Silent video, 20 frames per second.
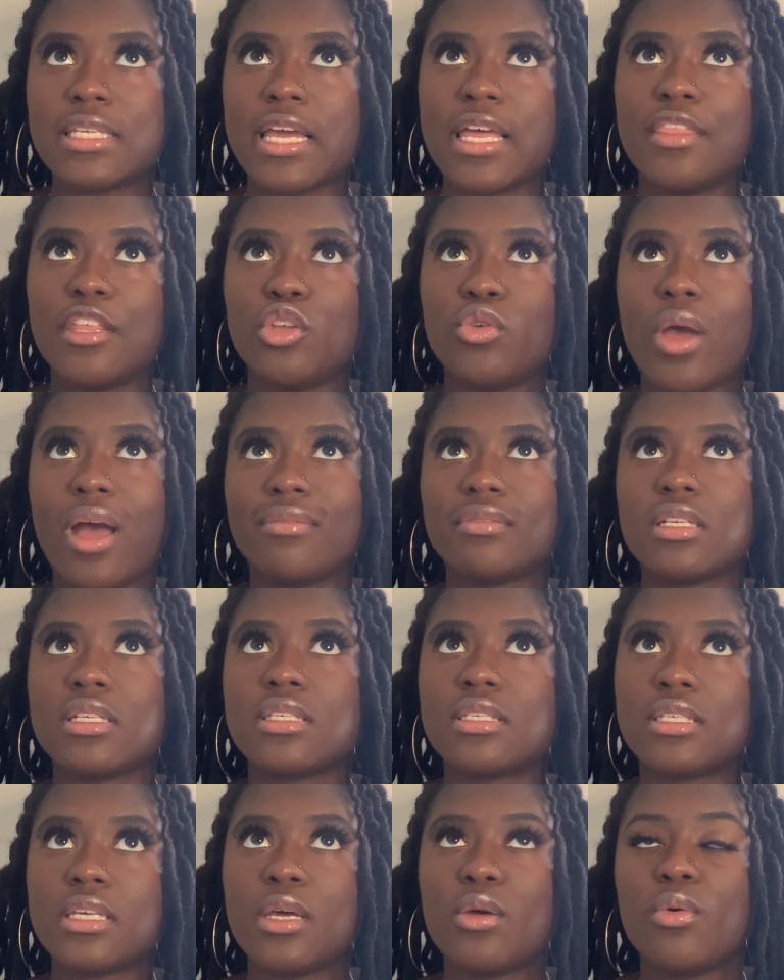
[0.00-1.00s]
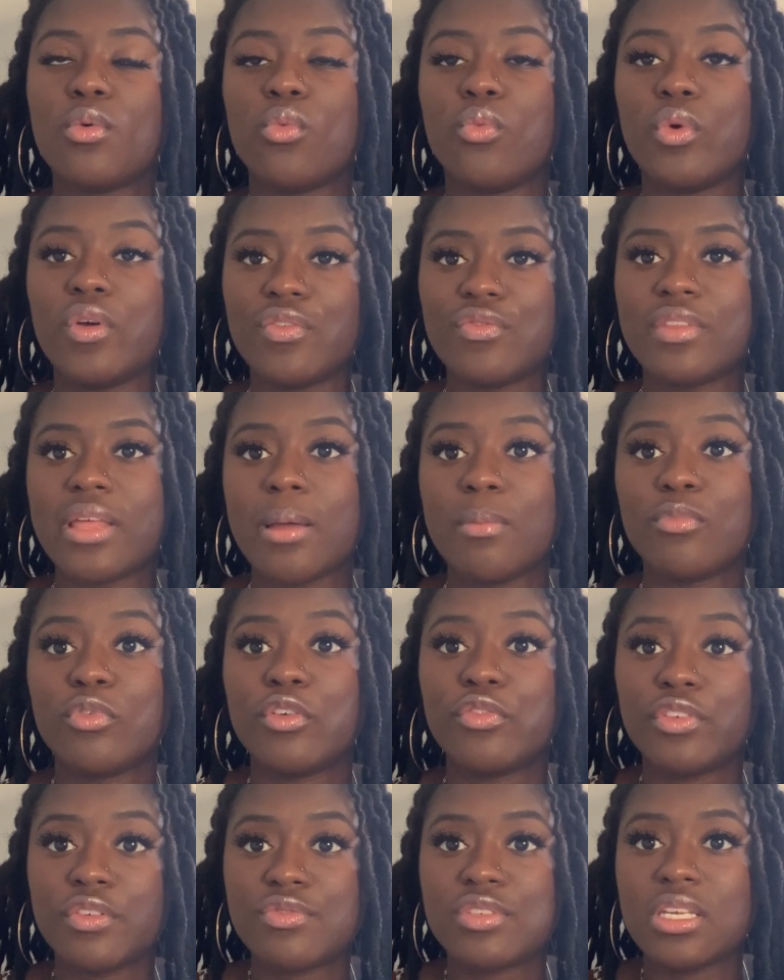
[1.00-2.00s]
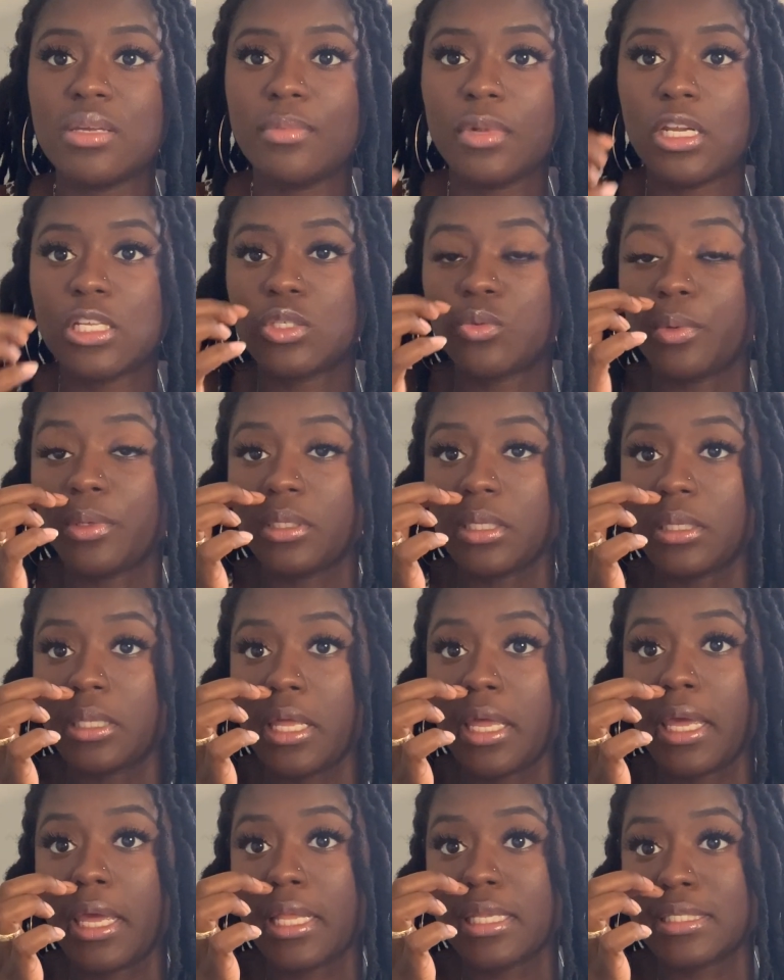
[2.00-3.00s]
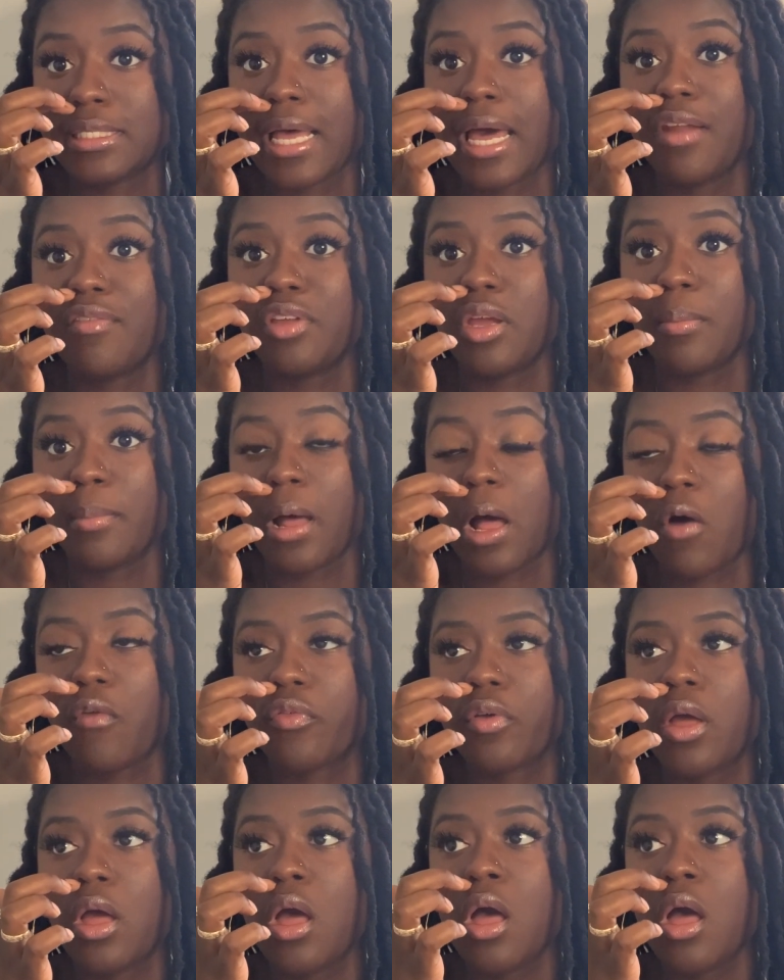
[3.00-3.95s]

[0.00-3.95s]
and then you have to sit with them for 15 minutes with the thing inside of your mouth.